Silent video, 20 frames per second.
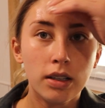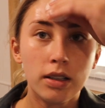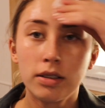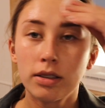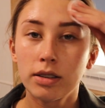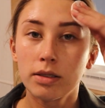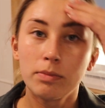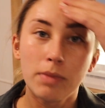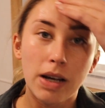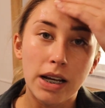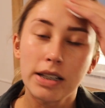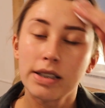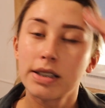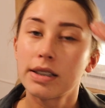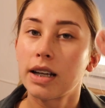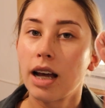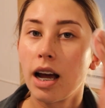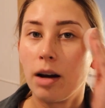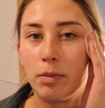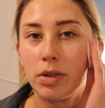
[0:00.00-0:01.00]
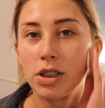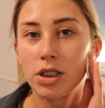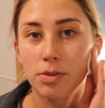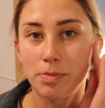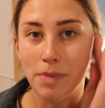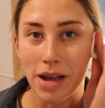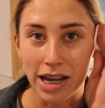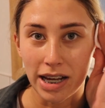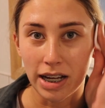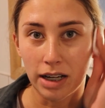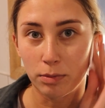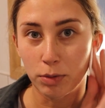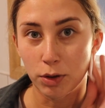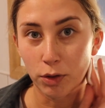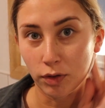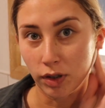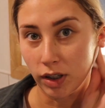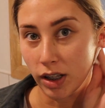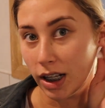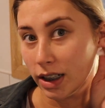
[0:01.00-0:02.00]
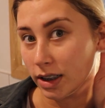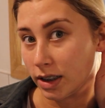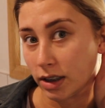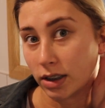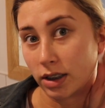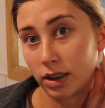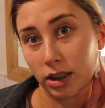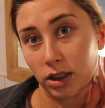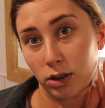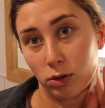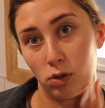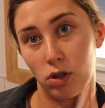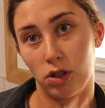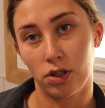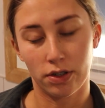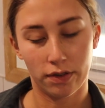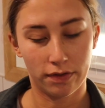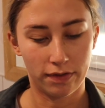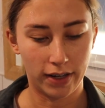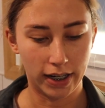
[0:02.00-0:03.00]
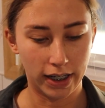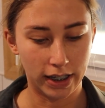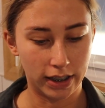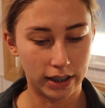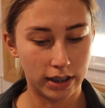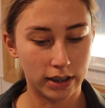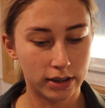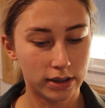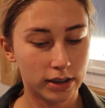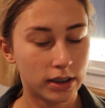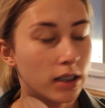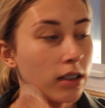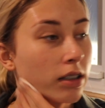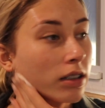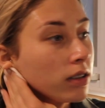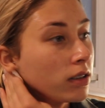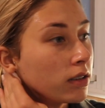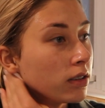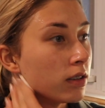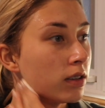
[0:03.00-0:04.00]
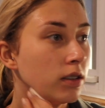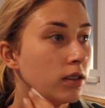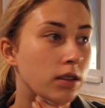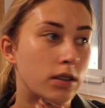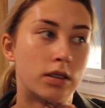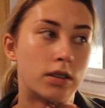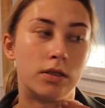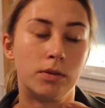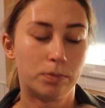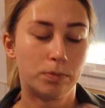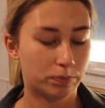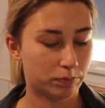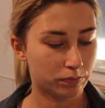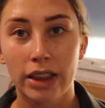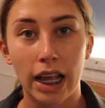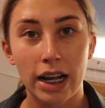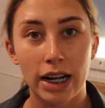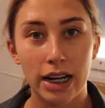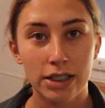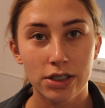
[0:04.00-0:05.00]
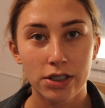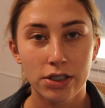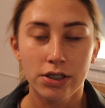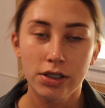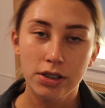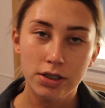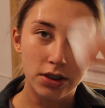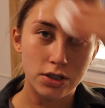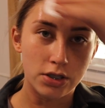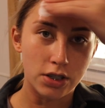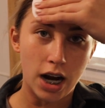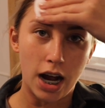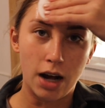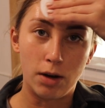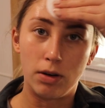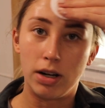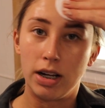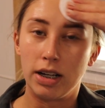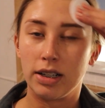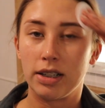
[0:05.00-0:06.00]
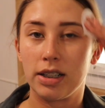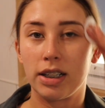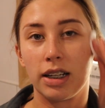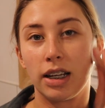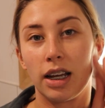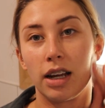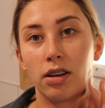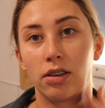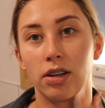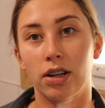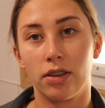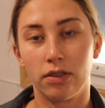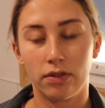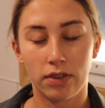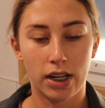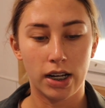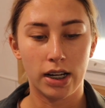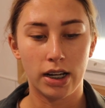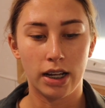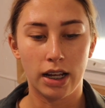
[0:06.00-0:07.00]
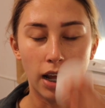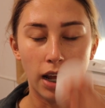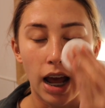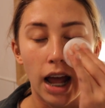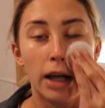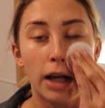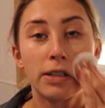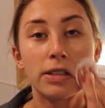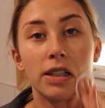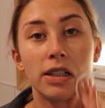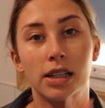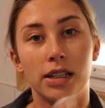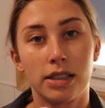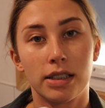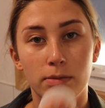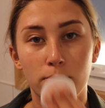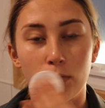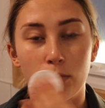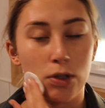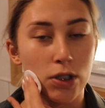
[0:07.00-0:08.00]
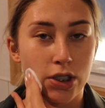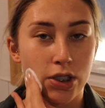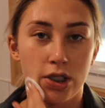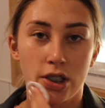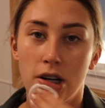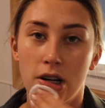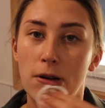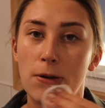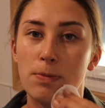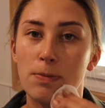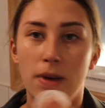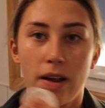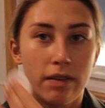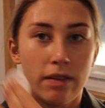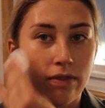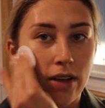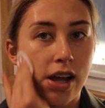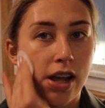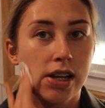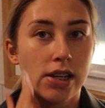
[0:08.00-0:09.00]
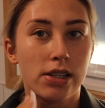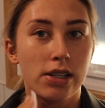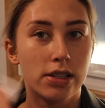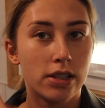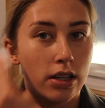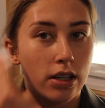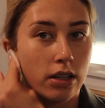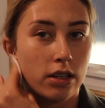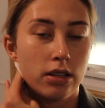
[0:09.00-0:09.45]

It's amazing how much makeup you realise is still on your face. Then I just use a dry one to get rid of any excess moisture on my face.